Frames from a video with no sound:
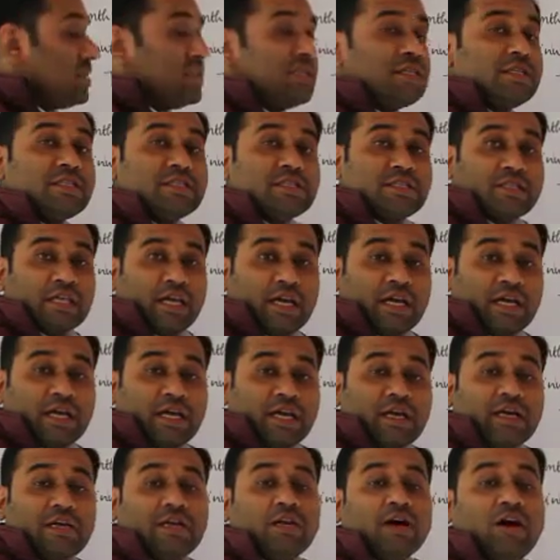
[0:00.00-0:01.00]
the
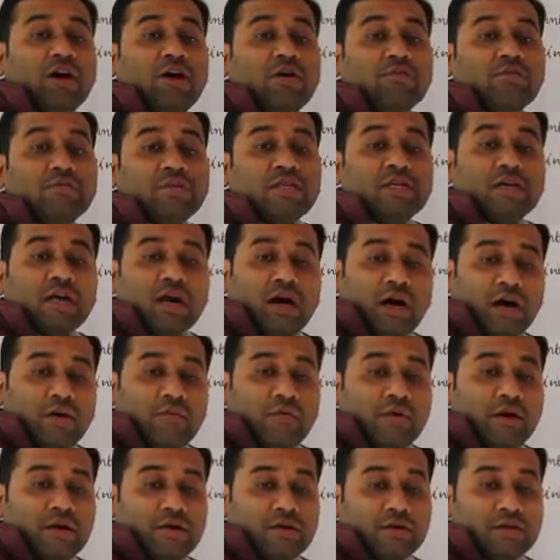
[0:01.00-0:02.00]
second of the
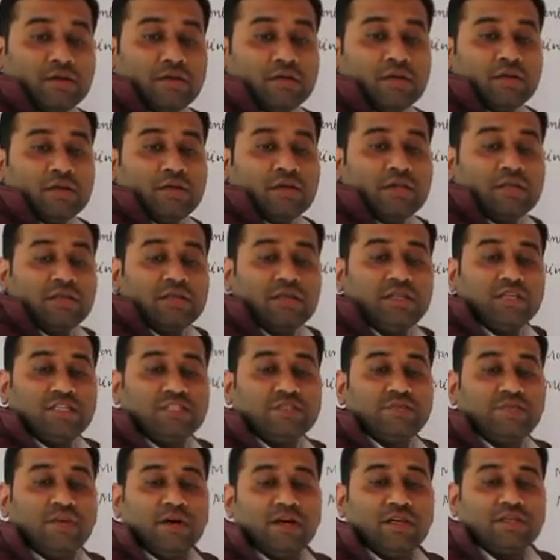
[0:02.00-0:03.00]
hour.
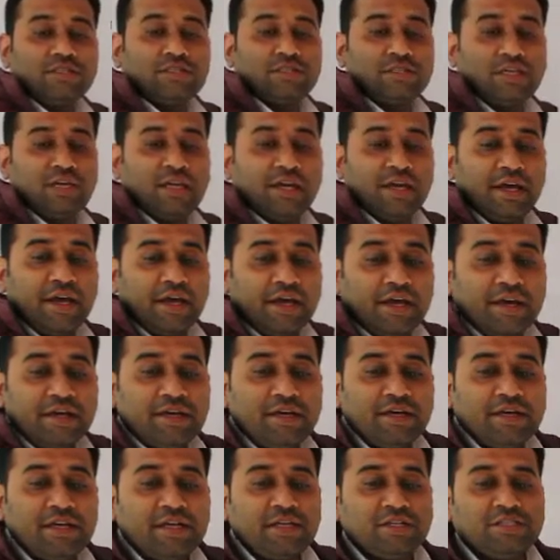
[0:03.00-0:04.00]
This function
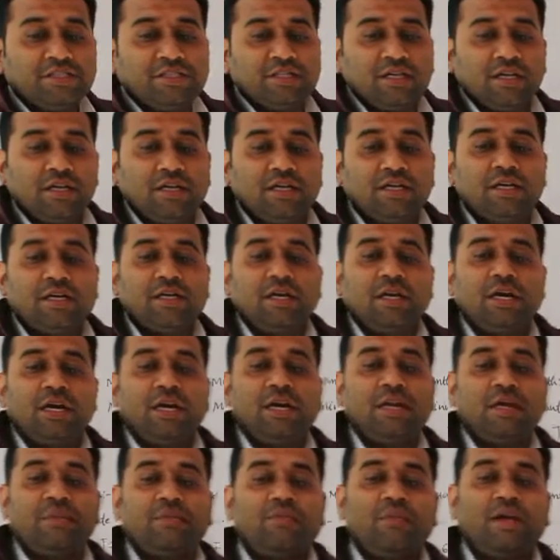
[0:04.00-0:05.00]
integer
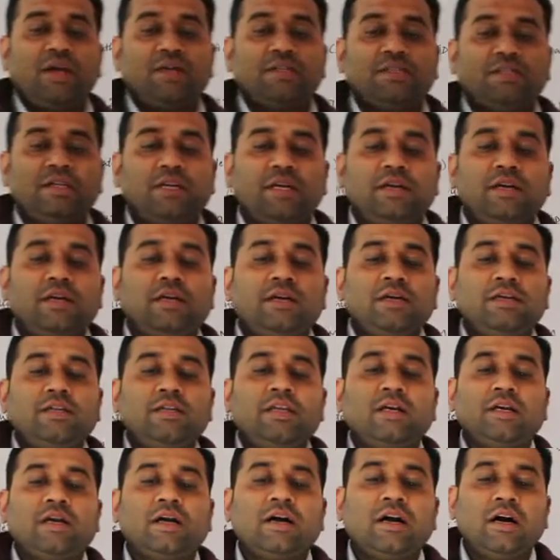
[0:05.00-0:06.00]
represent
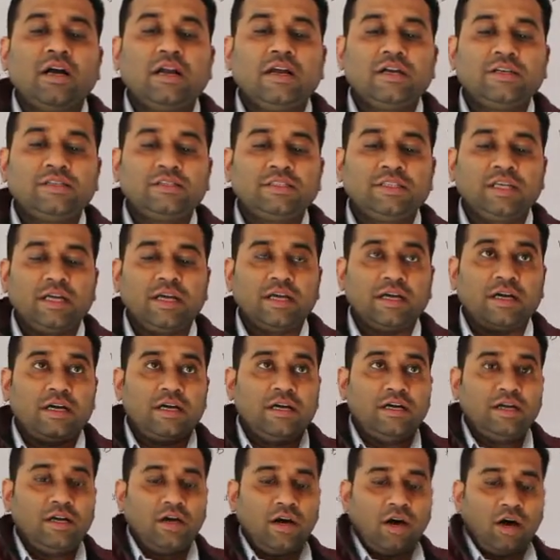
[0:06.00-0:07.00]
the current
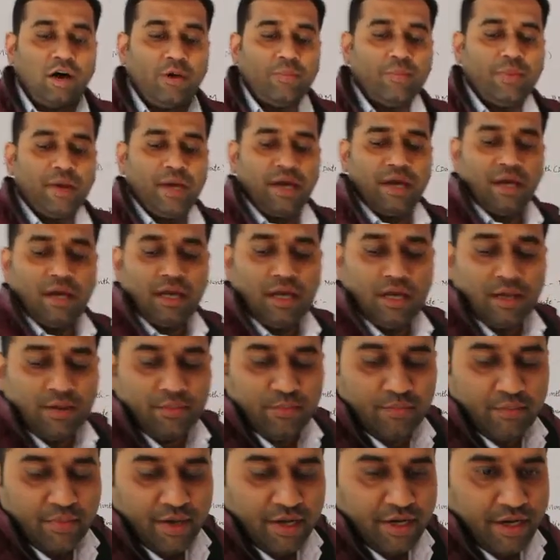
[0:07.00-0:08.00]
second of a
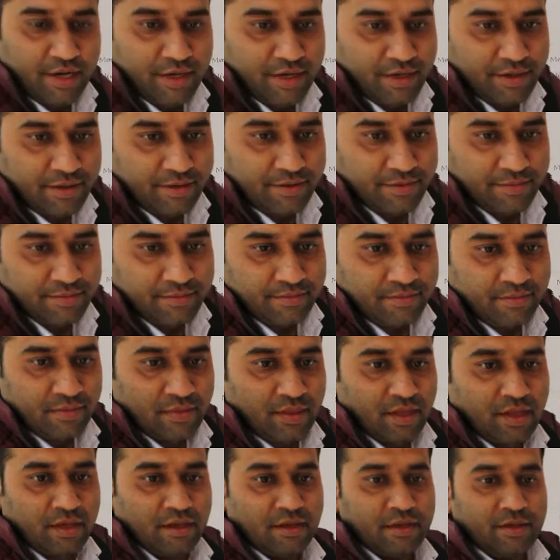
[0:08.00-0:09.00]
minute.
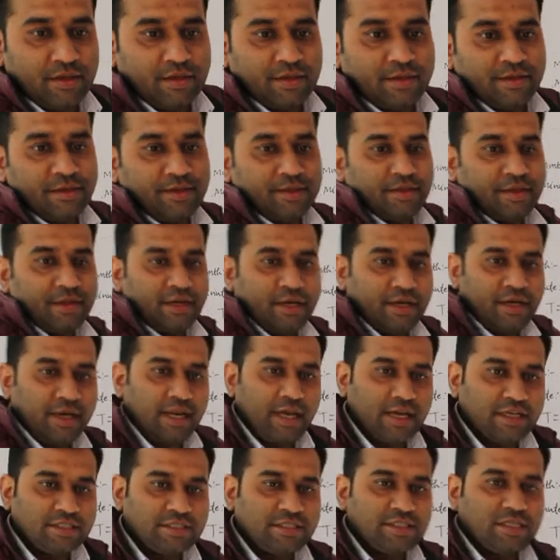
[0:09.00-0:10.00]

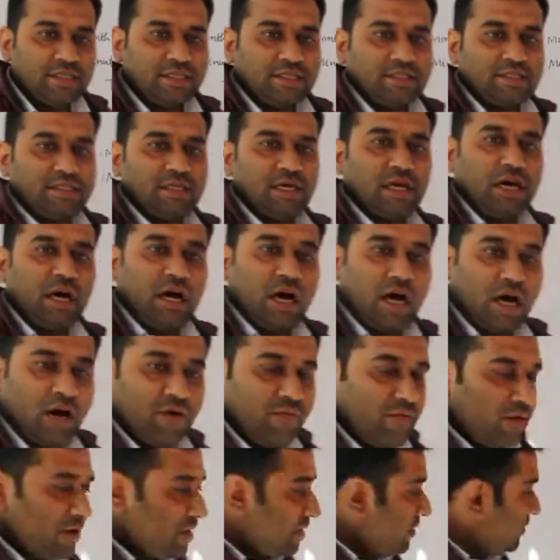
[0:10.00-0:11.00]
Next is
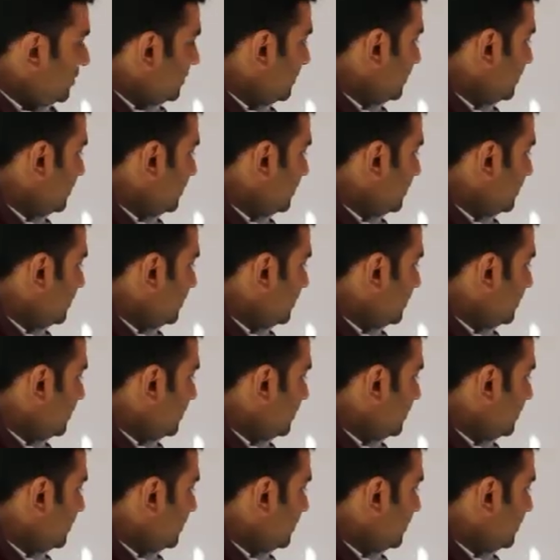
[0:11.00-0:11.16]
hour.